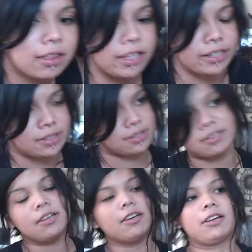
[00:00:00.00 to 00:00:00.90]
this
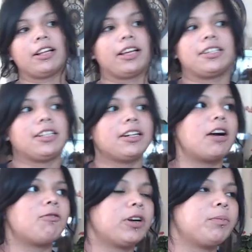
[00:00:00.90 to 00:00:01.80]
and like did
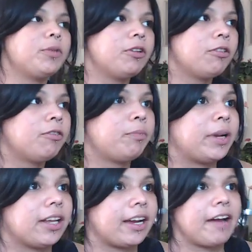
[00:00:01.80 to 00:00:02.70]
not want to move, but
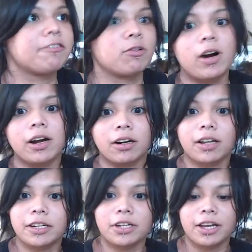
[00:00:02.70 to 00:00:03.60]
like I have to walk her,
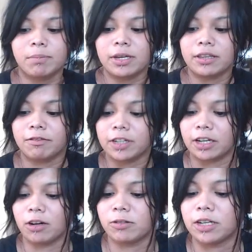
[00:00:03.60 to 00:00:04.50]
like she can't pee in the
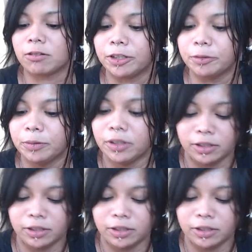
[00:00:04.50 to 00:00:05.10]
fucking hotel room.